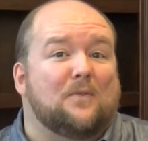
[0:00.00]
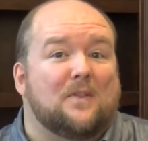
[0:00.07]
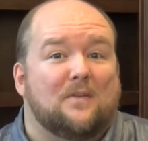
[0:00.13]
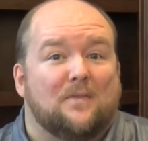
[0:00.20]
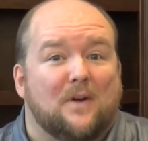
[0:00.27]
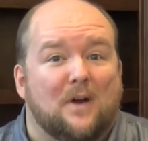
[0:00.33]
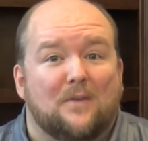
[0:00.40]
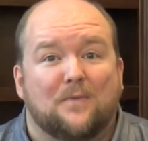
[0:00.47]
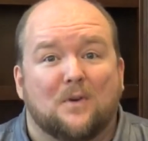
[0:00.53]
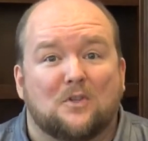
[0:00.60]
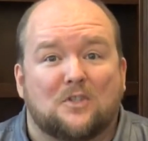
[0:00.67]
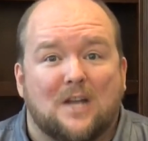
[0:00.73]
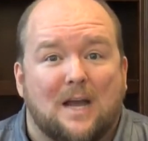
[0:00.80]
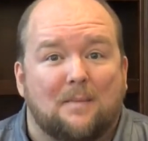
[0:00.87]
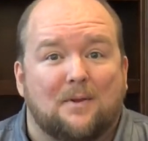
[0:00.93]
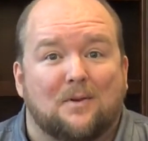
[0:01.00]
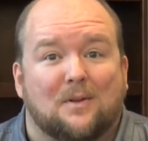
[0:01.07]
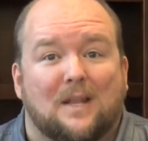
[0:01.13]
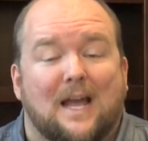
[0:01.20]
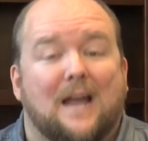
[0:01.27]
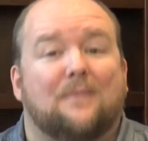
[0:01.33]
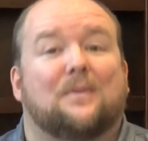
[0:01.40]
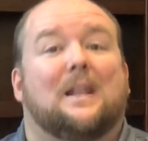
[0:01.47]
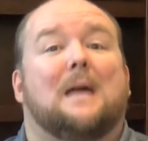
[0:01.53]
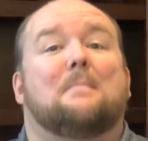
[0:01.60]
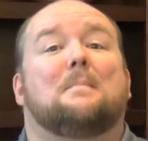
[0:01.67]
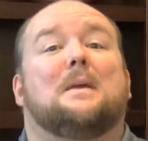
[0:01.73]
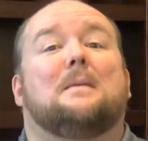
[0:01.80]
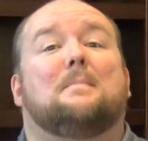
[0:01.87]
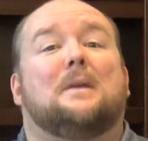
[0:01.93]
for the very first time in your life, let
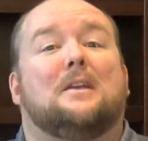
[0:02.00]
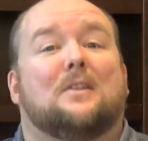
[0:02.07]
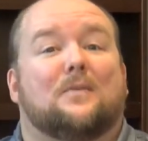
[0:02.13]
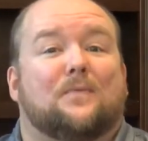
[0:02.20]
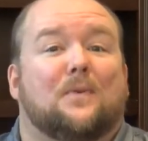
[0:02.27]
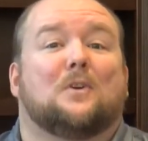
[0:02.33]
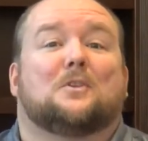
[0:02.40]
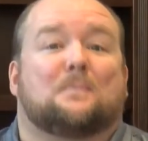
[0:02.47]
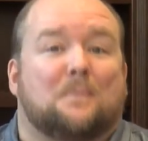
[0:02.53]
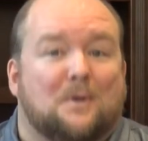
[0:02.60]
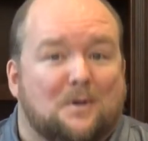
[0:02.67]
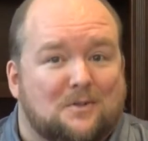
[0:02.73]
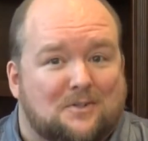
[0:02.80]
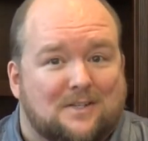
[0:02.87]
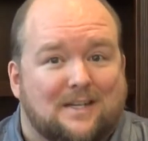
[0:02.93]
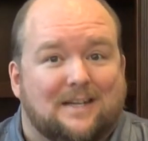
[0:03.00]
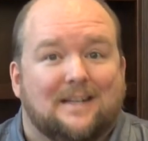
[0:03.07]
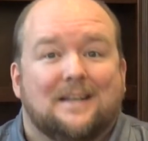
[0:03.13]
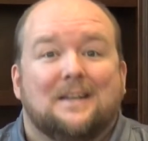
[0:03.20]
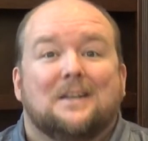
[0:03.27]
me be the first person